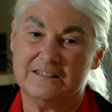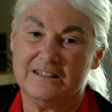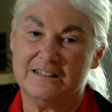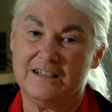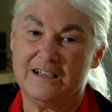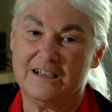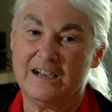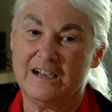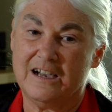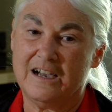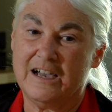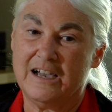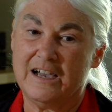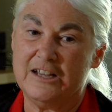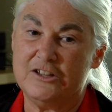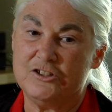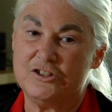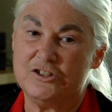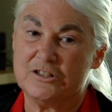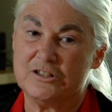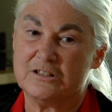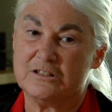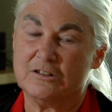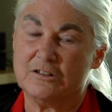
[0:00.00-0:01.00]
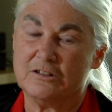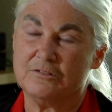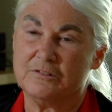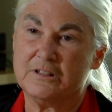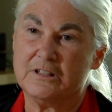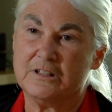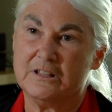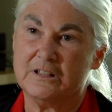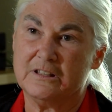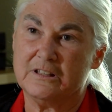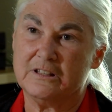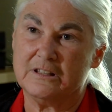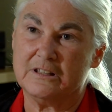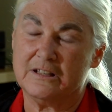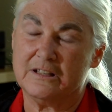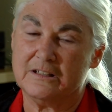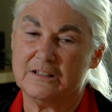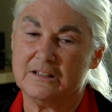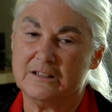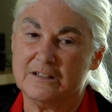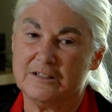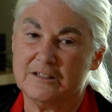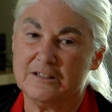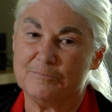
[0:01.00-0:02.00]
I just don't think that
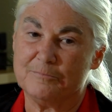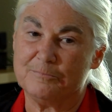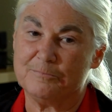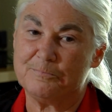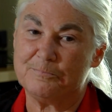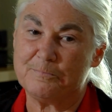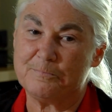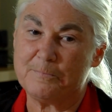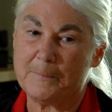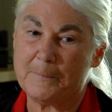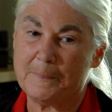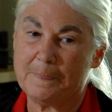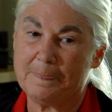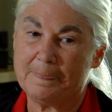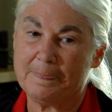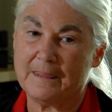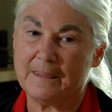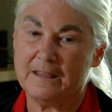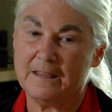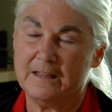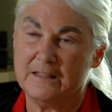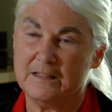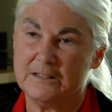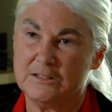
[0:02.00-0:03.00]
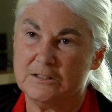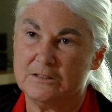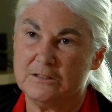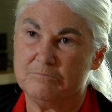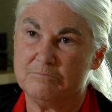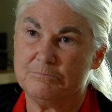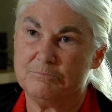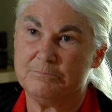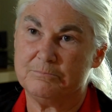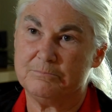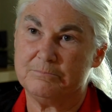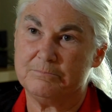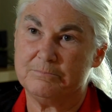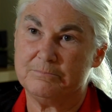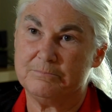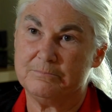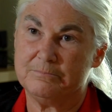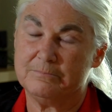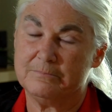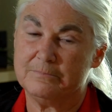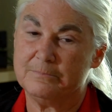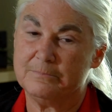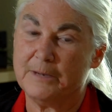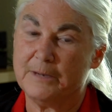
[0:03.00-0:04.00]
it's
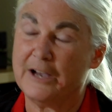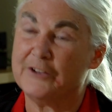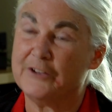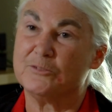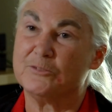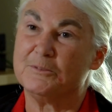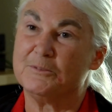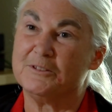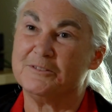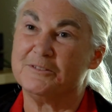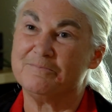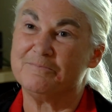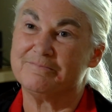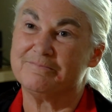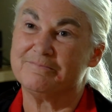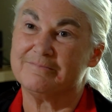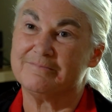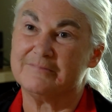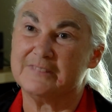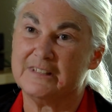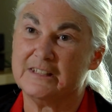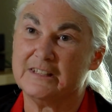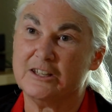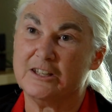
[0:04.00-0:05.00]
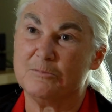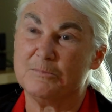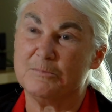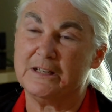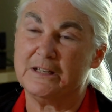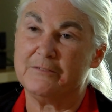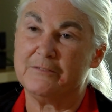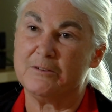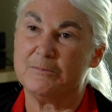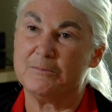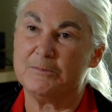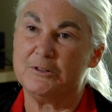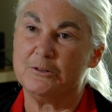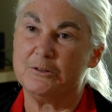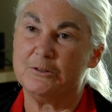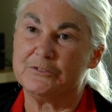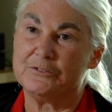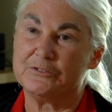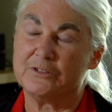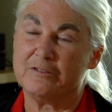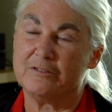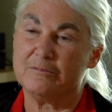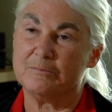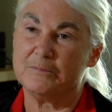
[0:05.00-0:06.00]
possible to get money from the U.S.
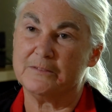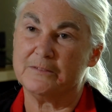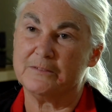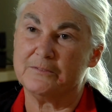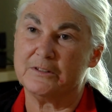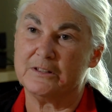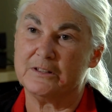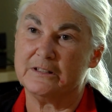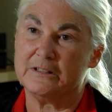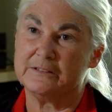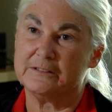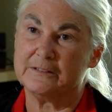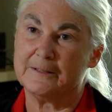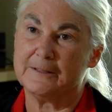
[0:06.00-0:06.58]
government for this.